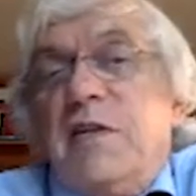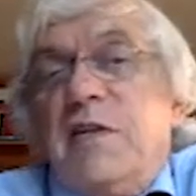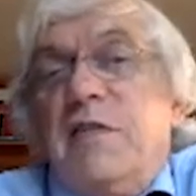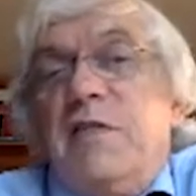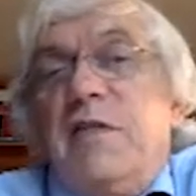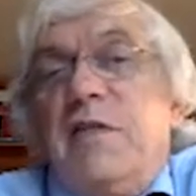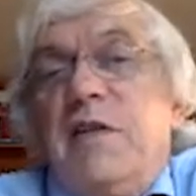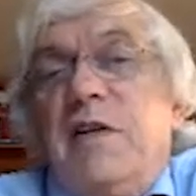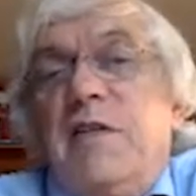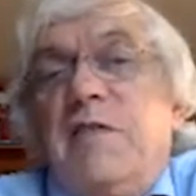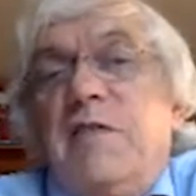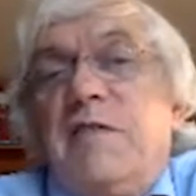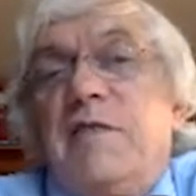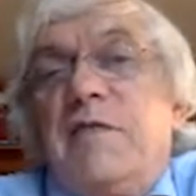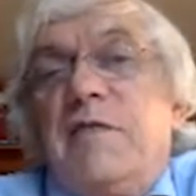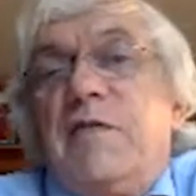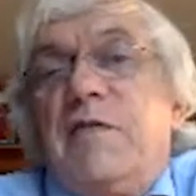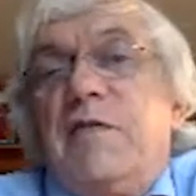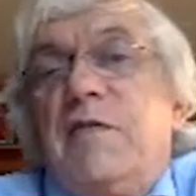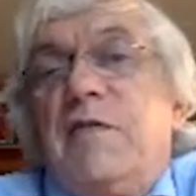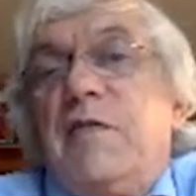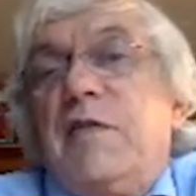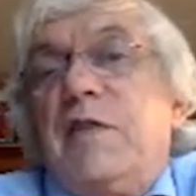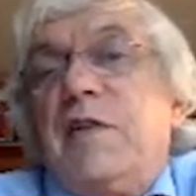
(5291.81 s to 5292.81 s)
you have to
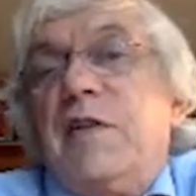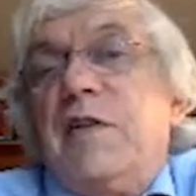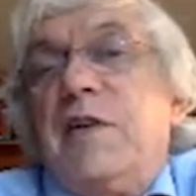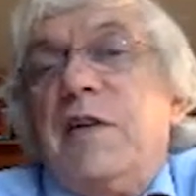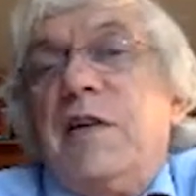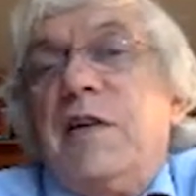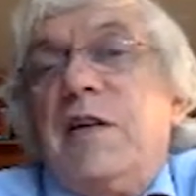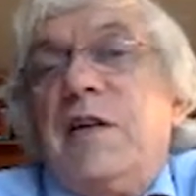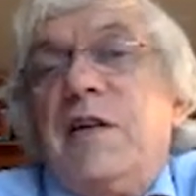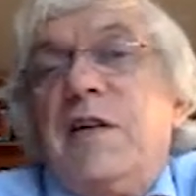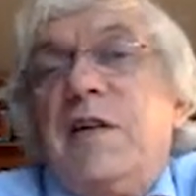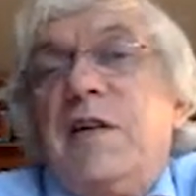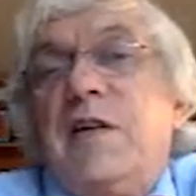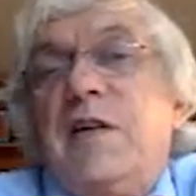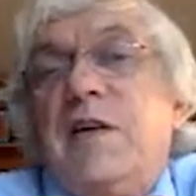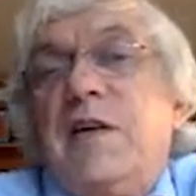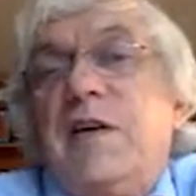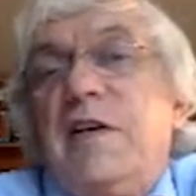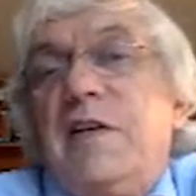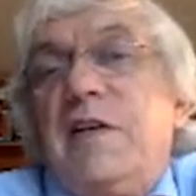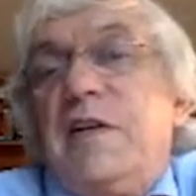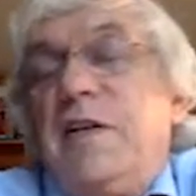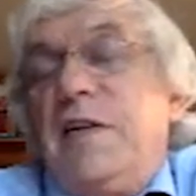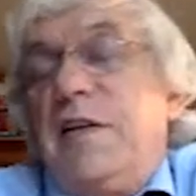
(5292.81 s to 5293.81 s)
coordinate
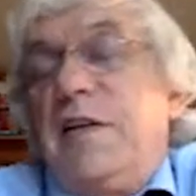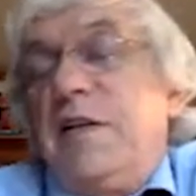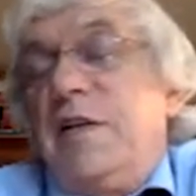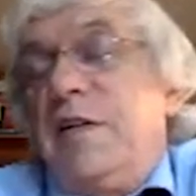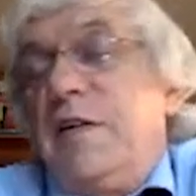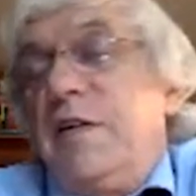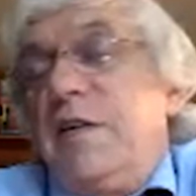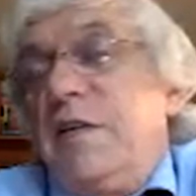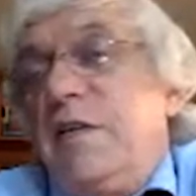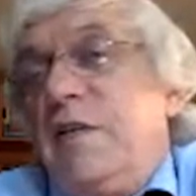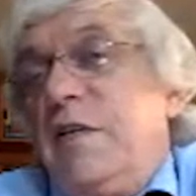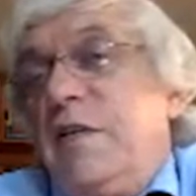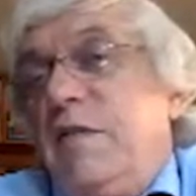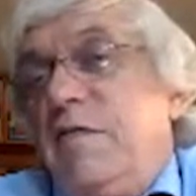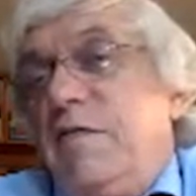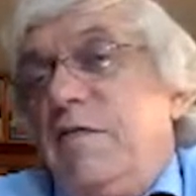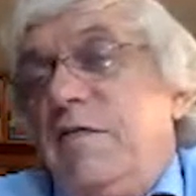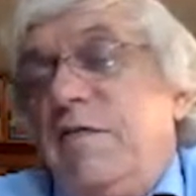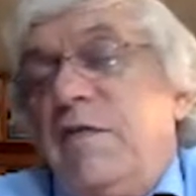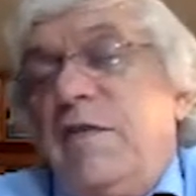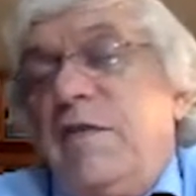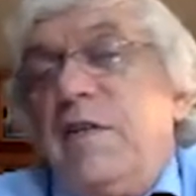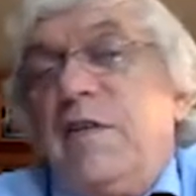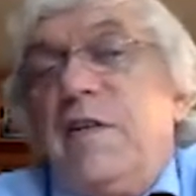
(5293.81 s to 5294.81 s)
19
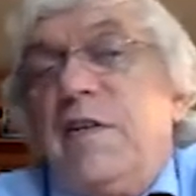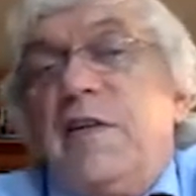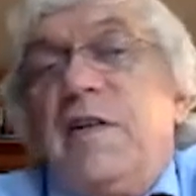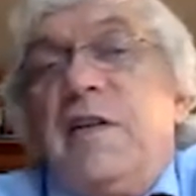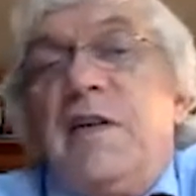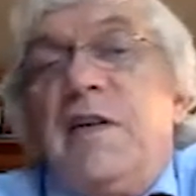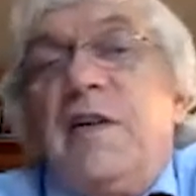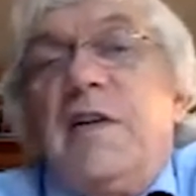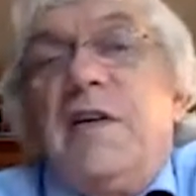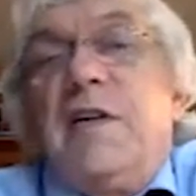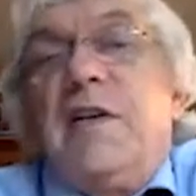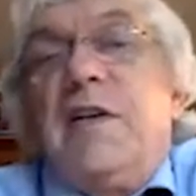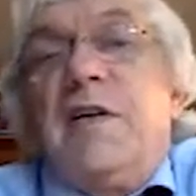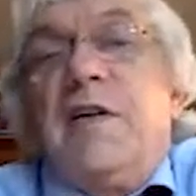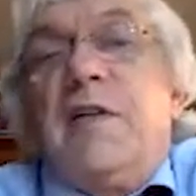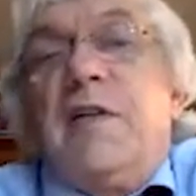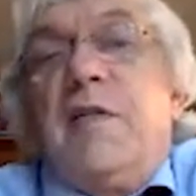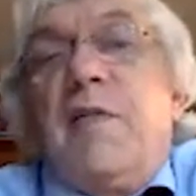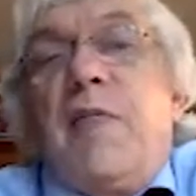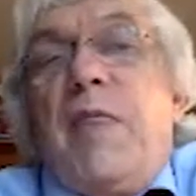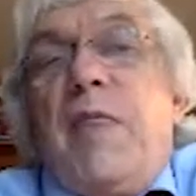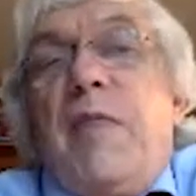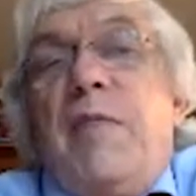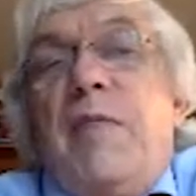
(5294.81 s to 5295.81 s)
different
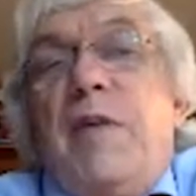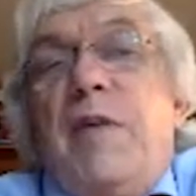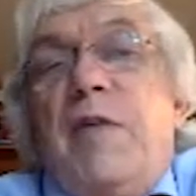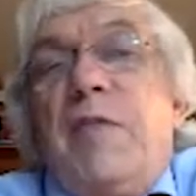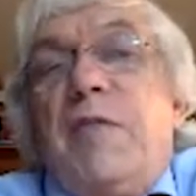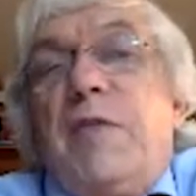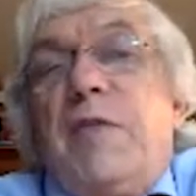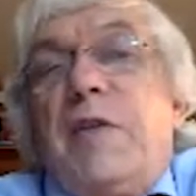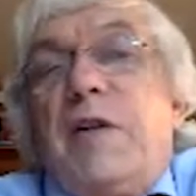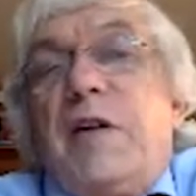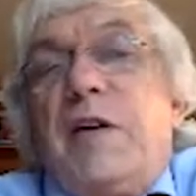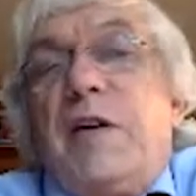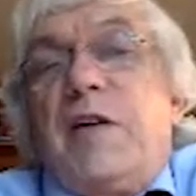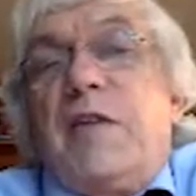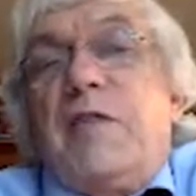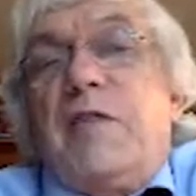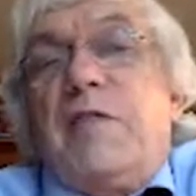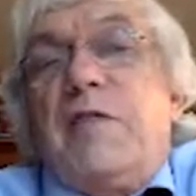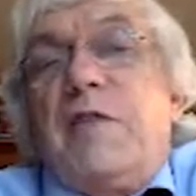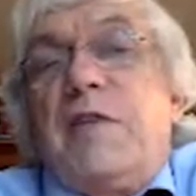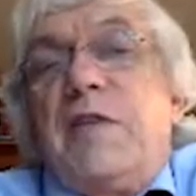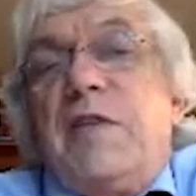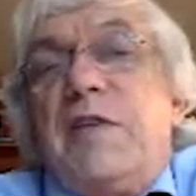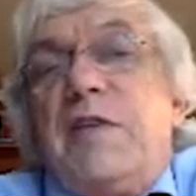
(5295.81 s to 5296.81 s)
member
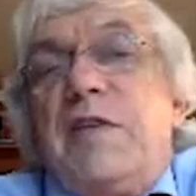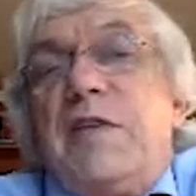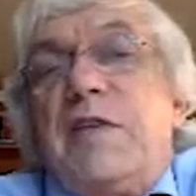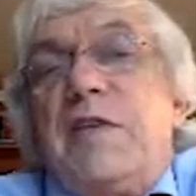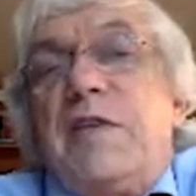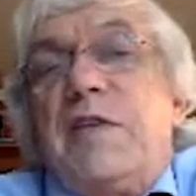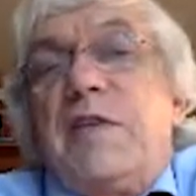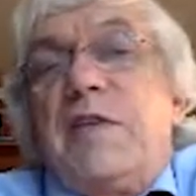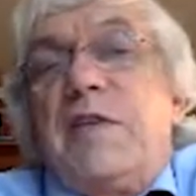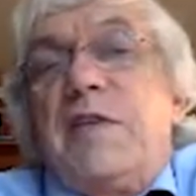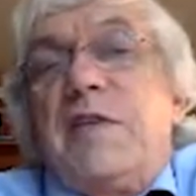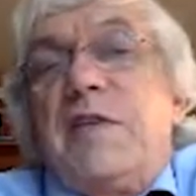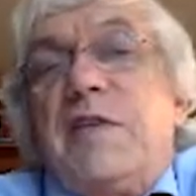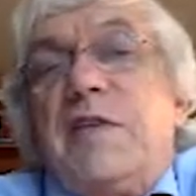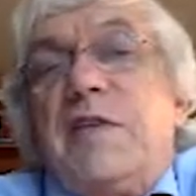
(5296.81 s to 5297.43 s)
countries.